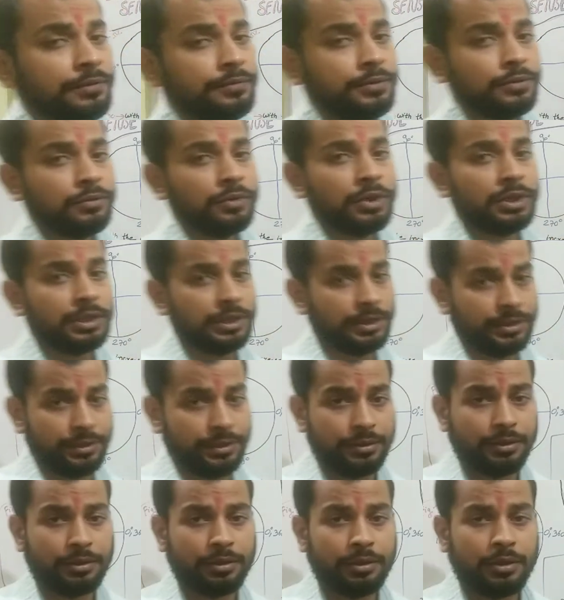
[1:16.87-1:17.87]
you a
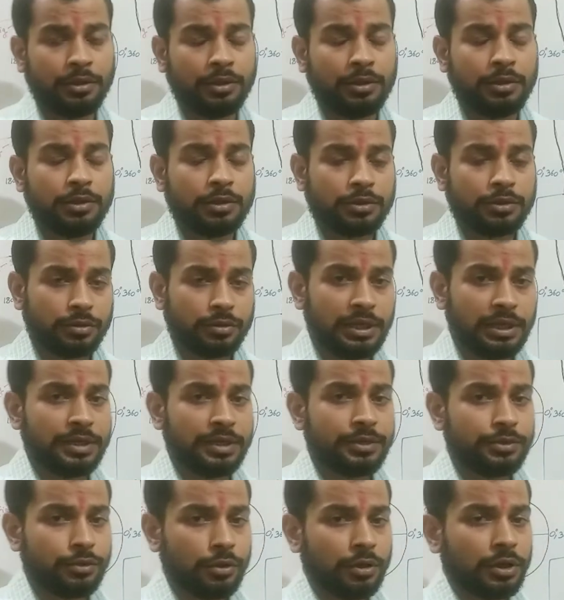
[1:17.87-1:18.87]
lead. So
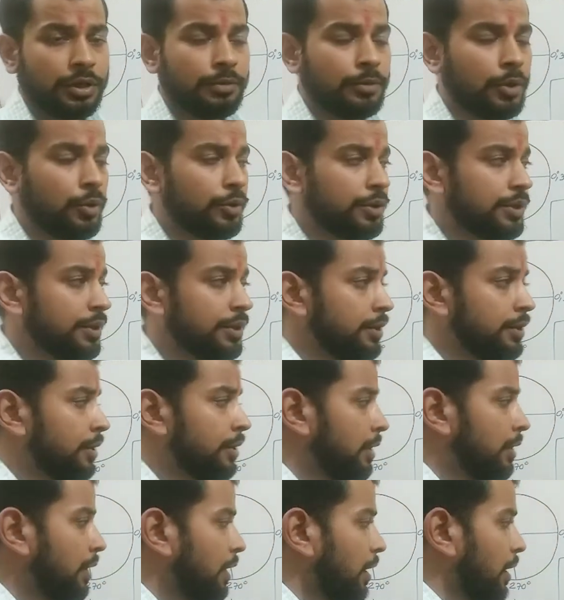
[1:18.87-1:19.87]
let's talk about it.
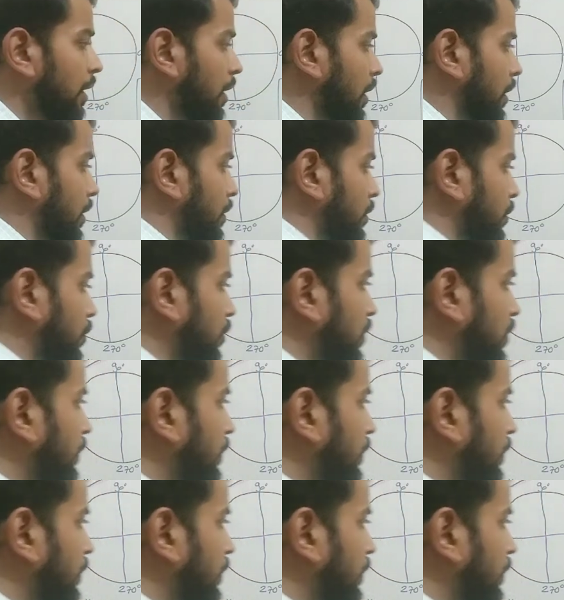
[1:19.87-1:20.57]
So the